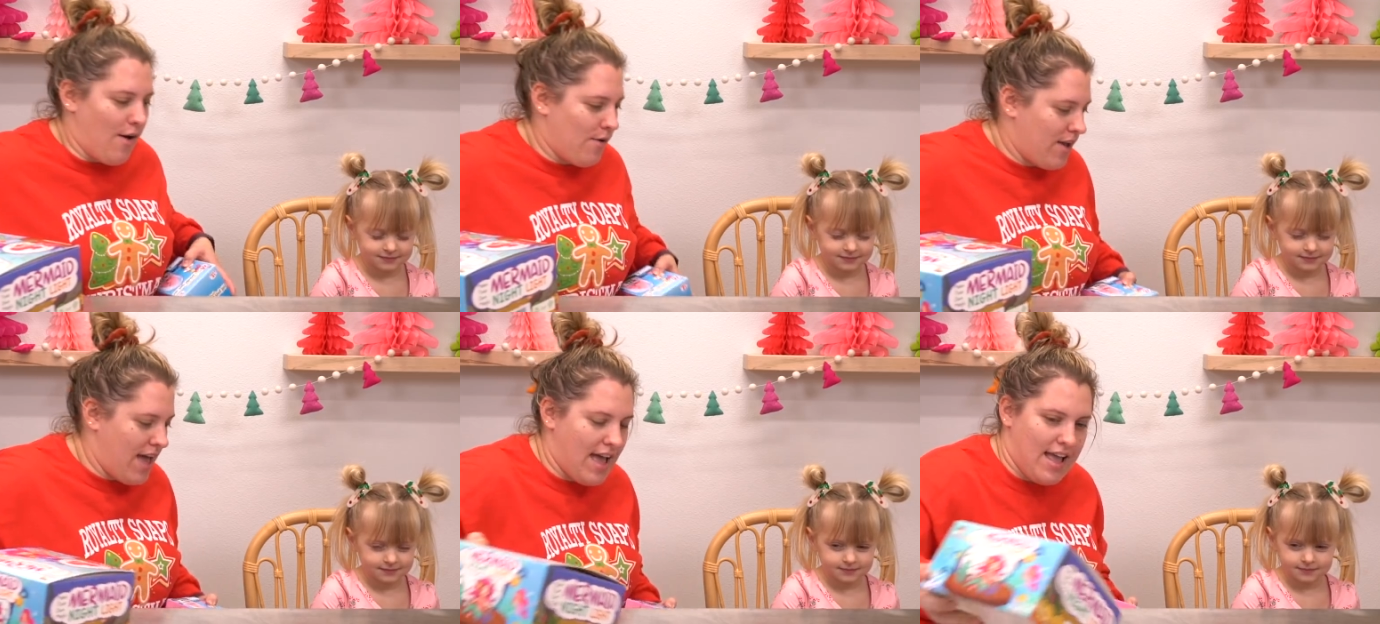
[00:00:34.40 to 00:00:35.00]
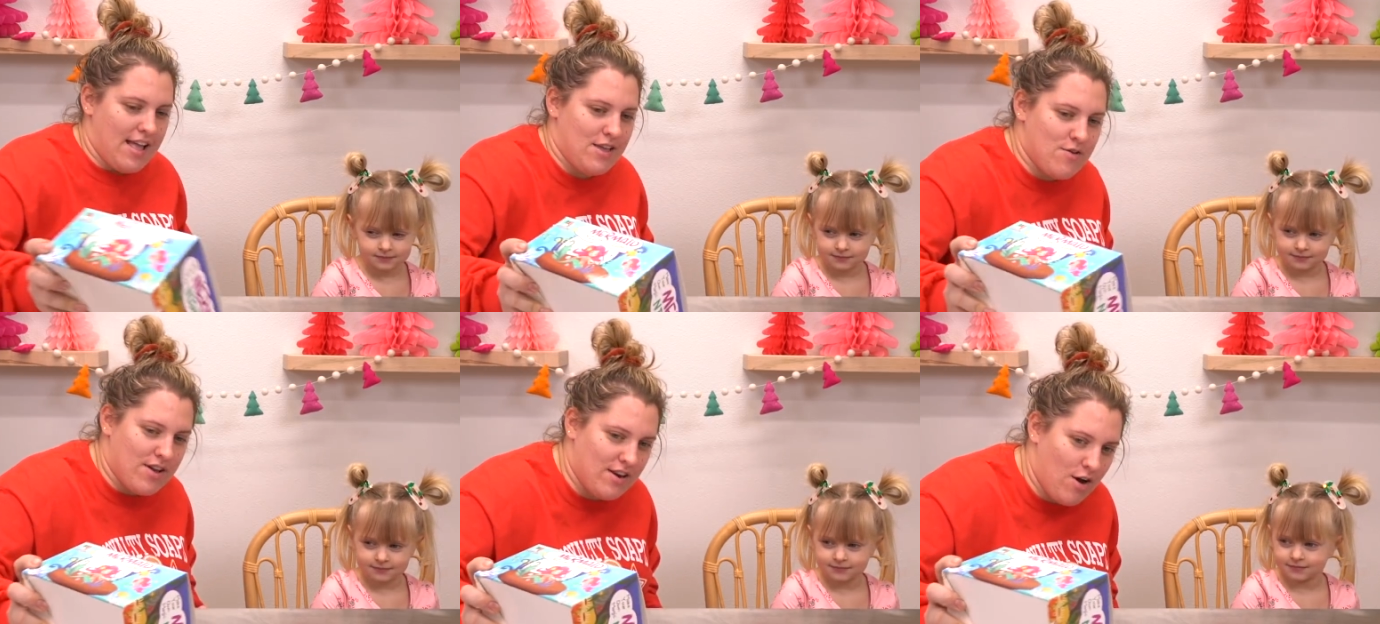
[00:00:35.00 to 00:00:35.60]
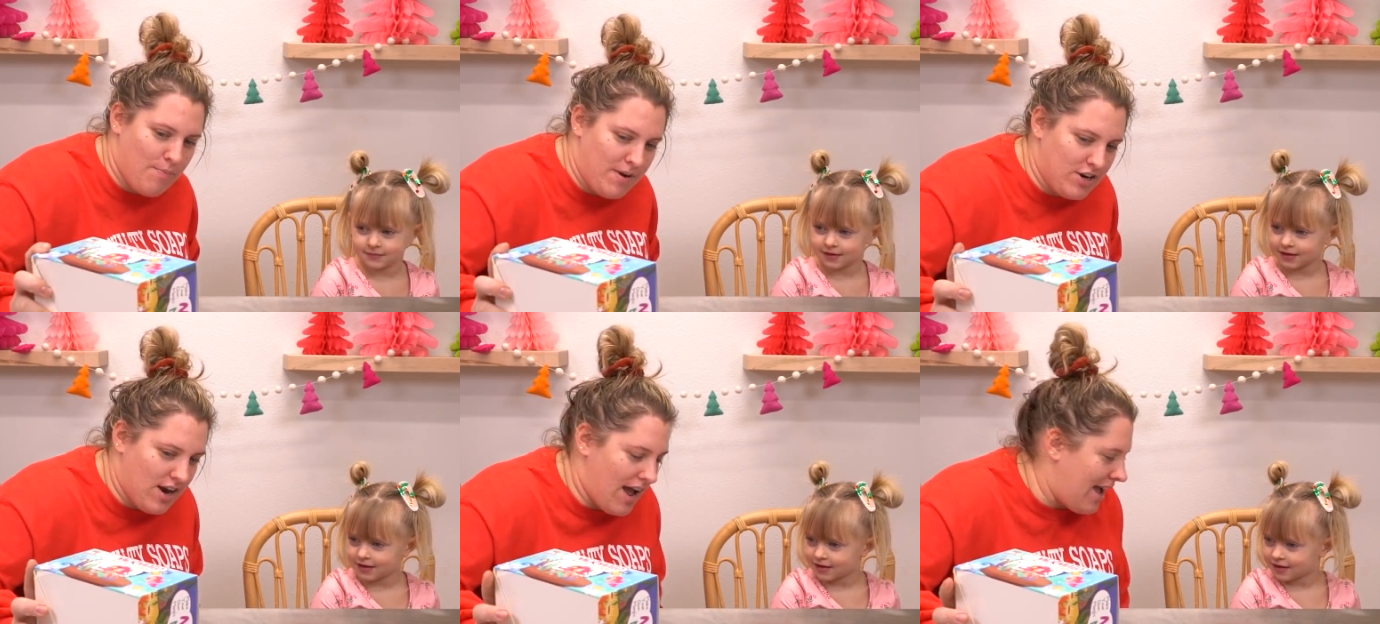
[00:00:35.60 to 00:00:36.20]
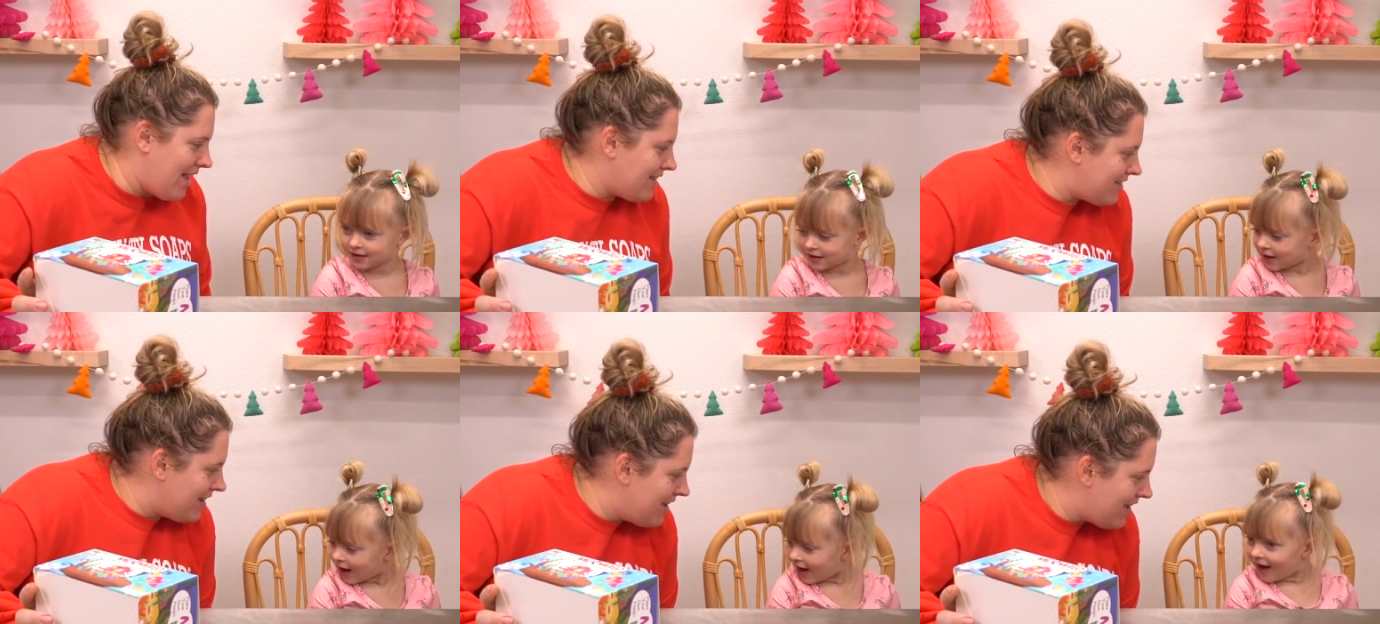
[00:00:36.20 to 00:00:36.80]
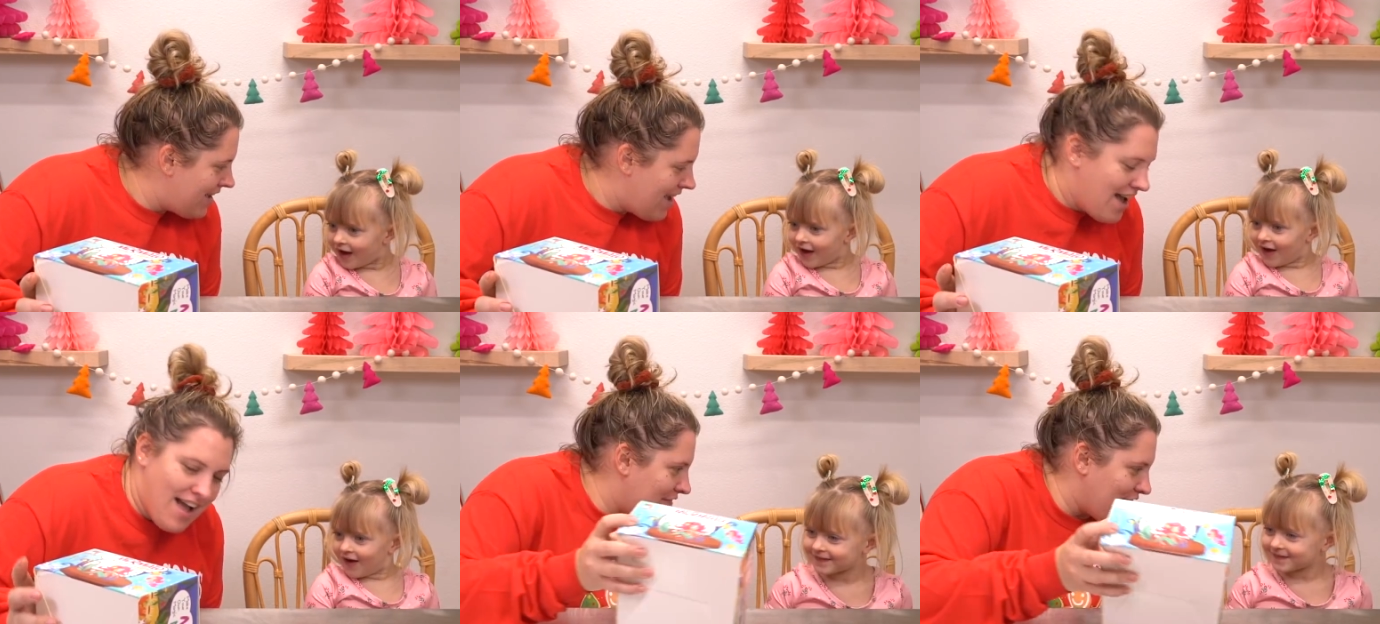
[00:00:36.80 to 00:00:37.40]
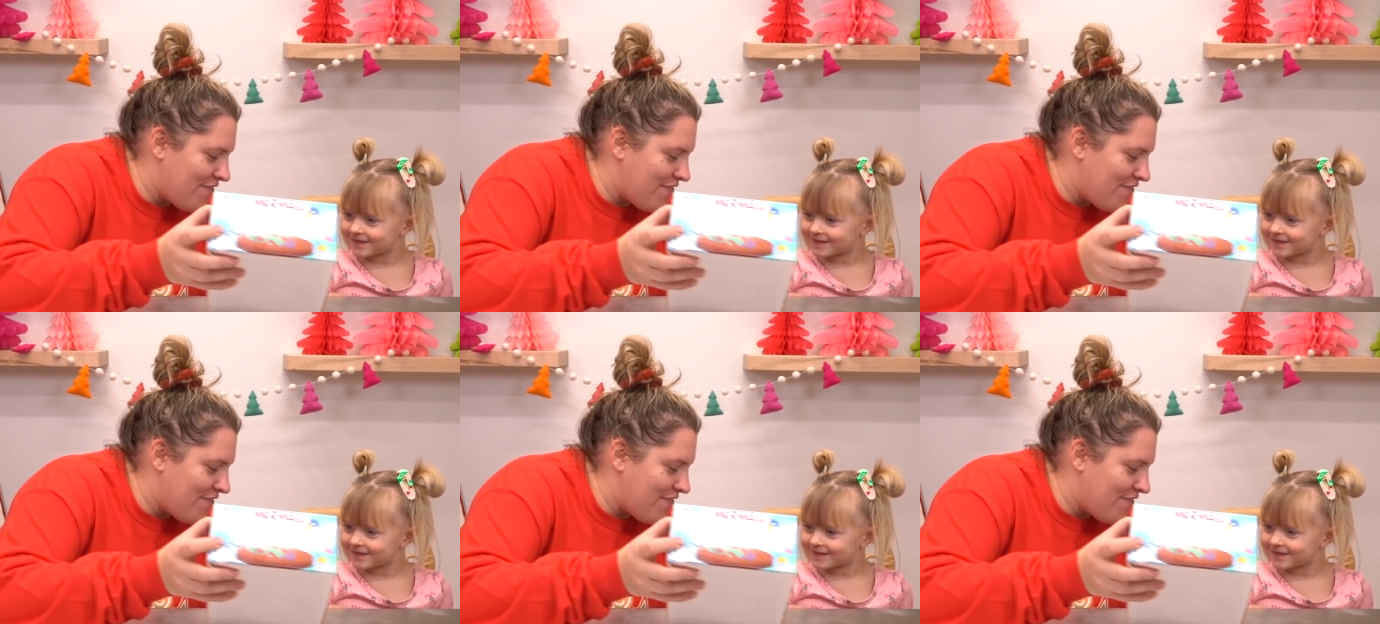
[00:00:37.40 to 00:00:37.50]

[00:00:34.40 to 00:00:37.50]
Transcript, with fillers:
Speaker 1: Okay, you can open your eyes. The